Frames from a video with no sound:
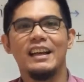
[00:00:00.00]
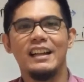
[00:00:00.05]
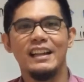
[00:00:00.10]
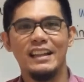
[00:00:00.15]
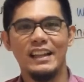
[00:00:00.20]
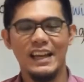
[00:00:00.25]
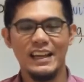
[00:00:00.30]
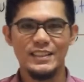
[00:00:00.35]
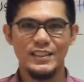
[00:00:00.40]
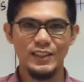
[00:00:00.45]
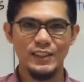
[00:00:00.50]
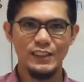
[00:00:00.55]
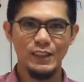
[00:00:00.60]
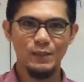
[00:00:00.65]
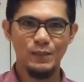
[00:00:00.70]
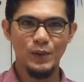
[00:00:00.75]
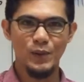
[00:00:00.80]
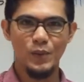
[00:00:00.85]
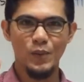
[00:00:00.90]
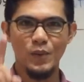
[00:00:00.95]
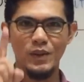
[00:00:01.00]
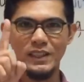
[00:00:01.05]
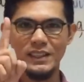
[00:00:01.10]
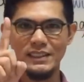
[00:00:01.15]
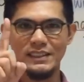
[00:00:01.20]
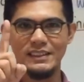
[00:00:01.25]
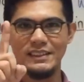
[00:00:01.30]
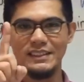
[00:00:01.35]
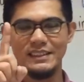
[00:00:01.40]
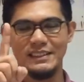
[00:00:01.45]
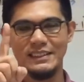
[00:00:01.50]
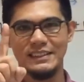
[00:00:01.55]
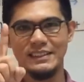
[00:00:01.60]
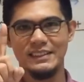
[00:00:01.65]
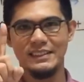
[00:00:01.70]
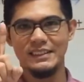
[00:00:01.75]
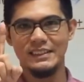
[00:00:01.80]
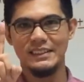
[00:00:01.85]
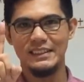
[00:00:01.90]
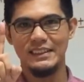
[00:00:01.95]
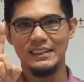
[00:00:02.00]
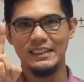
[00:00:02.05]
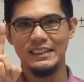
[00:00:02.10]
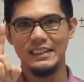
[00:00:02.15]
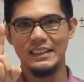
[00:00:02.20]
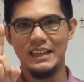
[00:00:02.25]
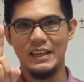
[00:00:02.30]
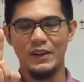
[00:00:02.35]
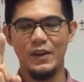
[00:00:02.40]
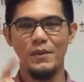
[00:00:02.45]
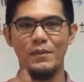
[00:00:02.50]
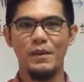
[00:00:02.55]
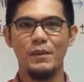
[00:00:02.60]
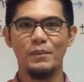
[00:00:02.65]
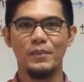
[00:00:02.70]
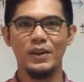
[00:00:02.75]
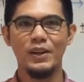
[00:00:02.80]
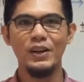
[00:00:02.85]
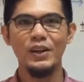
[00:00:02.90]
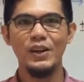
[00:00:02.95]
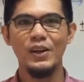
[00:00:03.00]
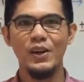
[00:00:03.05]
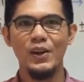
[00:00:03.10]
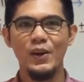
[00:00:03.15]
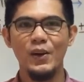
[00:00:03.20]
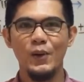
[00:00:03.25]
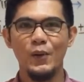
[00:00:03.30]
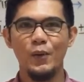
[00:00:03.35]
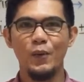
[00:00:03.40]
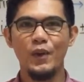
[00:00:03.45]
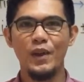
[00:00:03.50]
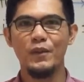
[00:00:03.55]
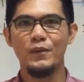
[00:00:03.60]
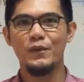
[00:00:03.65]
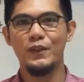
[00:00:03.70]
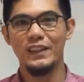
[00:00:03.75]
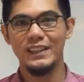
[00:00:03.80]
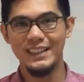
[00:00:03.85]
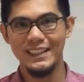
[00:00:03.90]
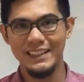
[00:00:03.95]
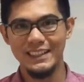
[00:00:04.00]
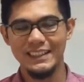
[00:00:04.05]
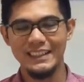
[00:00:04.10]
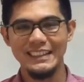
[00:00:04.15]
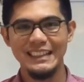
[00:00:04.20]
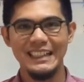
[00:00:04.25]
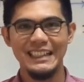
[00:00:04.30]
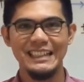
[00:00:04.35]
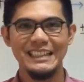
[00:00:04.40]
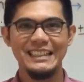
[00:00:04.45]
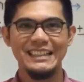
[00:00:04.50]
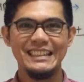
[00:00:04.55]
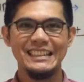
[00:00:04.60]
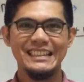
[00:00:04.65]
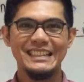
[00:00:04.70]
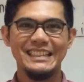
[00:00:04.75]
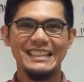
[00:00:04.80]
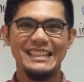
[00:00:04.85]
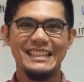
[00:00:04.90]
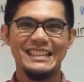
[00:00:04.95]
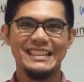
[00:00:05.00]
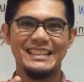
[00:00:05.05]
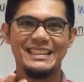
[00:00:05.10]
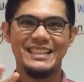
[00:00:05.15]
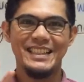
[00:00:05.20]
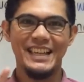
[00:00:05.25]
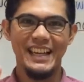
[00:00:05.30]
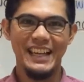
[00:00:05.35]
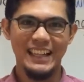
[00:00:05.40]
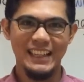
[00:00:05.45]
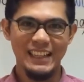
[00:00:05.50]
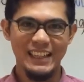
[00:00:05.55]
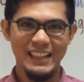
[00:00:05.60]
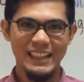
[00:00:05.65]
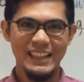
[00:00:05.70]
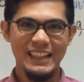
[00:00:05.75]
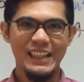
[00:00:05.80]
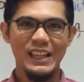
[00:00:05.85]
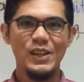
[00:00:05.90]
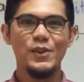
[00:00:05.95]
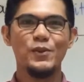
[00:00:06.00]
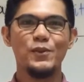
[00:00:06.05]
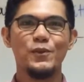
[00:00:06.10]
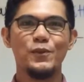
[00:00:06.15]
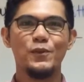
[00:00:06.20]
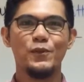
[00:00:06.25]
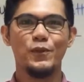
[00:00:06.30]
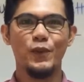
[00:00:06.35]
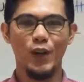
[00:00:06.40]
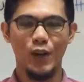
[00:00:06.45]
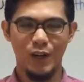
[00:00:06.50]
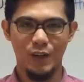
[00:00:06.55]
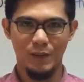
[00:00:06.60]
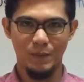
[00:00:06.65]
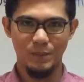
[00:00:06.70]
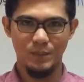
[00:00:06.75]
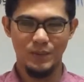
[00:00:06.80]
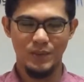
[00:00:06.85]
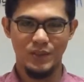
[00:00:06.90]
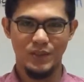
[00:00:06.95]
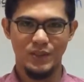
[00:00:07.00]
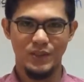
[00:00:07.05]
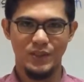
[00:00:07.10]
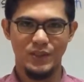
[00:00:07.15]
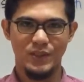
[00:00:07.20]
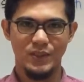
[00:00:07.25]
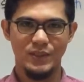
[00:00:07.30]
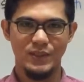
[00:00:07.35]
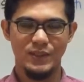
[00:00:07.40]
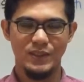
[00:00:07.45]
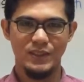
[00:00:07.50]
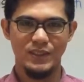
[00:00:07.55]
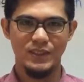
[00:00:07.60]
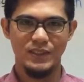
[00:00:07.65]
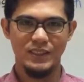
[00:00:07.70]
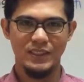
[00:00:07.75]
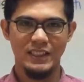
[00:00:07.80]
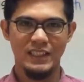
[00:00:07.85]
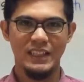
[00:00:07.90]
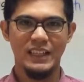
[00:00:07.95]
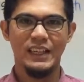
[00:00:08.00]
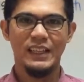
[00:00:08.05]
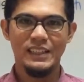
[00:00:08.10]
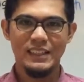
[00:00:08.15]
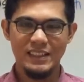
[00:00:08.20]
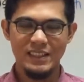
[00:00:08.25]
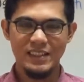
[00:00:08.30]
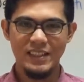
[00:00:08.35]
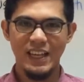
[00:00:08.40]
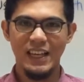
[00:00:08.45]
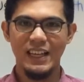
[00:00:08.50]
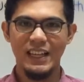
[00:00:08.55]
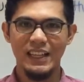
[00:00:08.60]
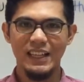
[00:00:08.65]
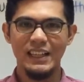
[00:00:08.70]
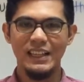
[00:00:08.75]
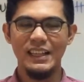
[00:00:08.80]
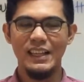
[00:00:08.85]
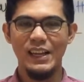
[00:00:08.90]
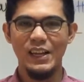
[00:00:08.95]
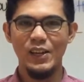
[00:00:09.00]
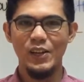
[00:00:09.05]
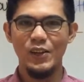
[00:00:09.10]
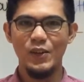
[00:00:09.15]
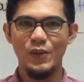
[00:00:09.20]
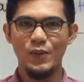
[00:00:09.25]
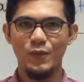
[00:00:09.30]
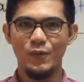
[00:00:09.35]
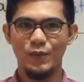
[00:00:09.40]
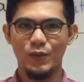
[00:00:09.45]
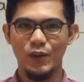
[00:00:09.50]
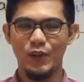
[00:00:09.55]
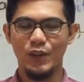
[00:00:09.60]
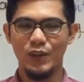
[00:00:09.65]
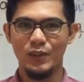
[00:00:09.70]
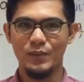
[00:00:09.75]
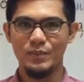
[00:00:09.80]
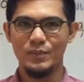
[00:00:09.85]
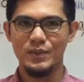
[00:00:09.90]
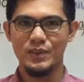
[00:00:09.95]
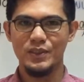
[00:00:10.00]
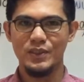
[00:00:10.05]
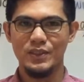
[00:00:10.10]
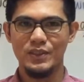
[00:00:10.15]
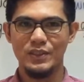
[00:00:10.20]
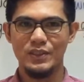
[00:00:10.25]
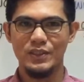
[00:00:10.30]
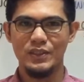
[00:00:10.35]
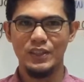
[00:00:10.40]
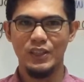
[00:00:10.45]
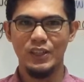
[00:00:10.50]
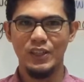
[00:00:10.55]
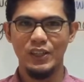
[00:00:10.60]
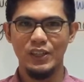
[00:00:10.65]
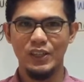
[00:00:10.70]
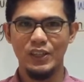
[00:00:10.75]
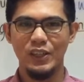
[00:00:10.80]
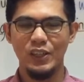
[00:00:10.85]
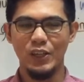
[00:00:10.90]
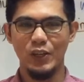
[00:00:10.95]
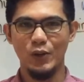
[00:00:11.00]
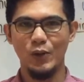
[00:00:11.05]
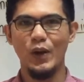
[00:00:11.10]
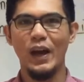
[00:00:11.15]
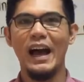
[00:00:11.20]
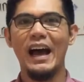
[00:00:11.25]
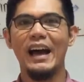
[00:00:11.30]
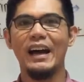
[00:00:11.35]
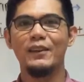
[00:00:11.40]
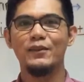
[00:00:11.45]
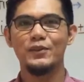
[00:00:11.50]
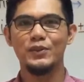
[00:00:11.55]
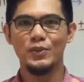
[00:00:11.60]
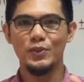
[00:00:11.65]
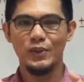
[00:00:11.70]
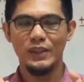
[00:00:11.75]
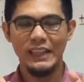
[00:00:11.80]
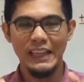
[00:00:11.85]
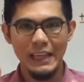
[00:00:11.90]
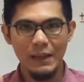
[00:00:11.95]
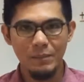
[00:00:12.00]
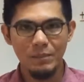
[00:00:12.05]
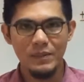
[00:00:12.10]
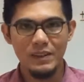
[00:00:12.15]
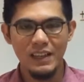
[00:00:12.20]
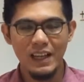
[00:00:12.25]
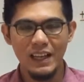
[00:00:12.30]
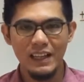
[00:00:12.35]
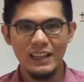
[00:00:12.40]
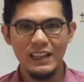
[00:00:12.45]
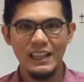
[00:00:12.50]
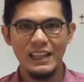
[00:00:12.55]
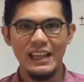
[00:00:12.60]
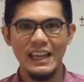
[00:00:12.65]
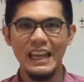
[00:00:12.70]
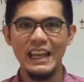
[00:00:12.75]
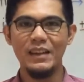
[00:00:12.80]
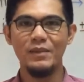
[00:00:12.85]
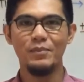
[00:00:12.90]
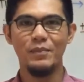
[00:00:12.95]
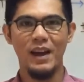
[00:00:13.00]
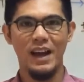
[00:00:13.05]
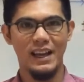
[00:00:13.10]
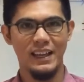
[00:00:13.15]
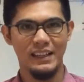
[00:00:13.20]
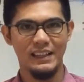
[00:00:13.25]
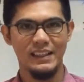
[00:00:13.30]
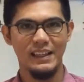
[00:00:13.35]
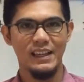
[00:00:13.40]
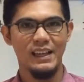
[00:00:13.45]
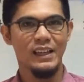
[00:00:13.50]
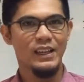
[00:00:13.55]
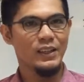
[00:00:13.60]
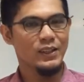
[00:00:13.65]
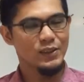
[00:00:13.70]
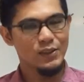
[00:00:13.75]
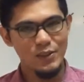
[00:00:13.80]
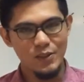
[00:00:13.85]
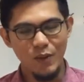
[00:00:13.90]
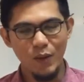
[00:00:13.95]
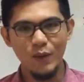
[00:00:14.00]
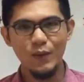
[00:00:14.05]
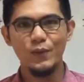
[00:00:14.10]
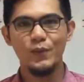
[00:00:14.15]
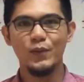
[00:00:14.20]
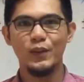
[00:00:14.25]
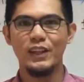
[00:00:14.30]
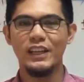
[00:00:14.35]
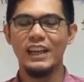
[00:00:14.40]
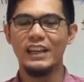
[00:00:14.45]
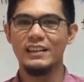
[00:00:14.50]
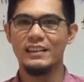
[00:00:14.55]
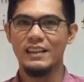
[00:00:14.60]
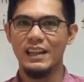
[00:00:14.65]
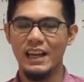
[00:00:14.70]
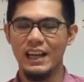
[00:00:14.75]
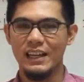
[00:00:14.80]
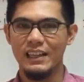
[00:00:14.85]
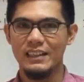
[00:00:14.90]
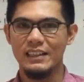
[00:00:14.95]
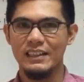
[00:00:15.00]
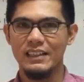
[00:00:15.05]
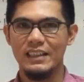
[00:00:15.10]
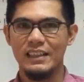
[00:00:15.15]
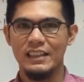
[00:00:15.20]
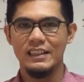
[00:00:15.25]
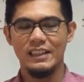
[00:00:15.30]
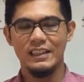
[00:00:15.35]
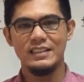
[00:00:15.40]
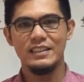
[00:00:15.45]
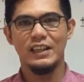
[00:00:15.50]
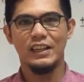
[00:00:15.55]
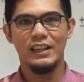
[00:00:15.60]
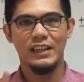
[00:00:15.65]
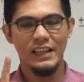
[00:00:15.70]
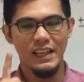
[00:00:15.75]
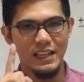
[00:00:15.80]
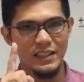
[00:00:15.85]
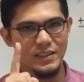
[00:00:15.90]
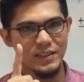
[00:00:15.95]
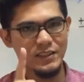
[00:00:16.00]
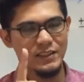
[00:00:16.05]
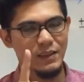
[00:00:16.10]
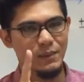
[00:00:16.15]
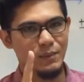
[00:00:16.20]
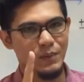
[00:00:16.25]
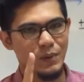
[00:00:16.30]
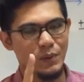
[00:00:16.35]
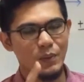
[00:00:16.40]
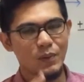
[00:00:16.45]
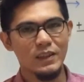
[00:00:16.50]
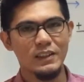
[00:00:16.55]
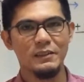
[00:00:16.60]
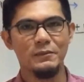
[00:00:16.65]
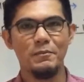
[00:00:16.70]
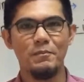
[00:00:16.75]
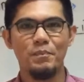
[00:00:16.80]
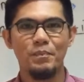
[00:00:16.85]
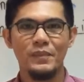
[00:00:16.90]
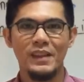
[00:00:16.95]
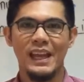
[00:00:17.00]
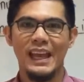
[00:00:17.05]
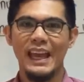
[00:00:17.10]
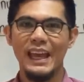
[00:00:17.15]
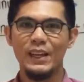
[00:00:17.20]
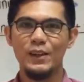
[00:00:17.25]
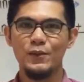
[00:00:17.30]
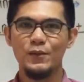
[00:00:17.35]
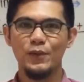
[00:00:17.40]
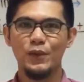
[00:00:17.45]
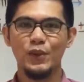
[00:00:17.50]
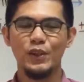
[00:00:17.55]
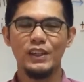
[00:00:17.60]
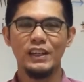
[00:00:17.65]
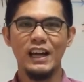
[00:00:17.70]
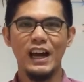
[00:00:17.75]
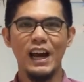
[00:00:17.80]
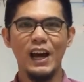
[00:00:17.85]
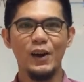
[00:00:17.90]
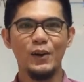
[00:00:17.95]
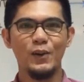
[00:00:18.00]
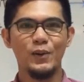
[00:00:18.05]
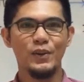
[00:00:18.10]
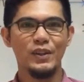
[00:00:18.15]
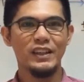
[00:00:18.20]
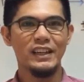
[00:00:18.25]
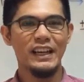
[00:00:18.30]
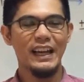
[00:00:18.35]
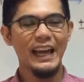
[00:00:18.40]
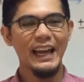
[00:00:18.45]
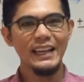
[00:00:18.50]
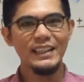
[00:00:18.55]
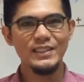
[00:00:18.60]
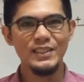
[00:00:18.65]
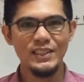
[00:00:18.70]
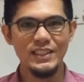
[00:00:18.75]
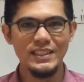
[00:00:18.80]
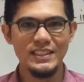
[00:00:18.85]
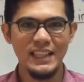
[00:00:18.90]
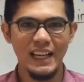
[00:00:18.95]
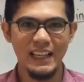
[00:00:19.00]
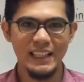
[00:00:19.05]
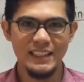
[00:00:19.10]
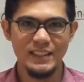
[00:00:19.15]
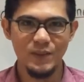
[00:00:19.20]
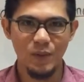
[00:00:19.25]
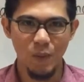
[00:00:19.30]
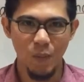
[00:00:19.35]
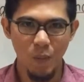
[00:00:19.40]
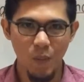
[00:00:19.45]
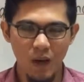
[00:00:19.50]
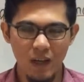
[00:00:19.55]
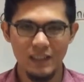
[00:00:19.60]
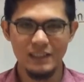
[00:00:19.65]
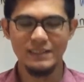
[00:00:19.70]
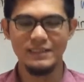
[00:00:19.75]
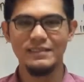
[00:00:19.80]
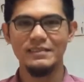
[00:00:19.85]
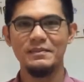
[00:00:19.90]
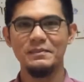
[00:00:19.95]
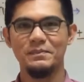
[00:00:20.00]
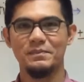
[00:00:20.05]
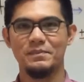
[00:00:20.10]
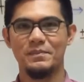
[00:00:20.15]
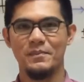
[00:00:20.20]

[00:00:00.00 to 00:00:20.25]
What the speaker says: Lesson number 1. Remember, we've learned 10 verbs. 10 verbs. You have to keep that in mind. Don't forget that. That's our lesson number 1. And for our exercise 1,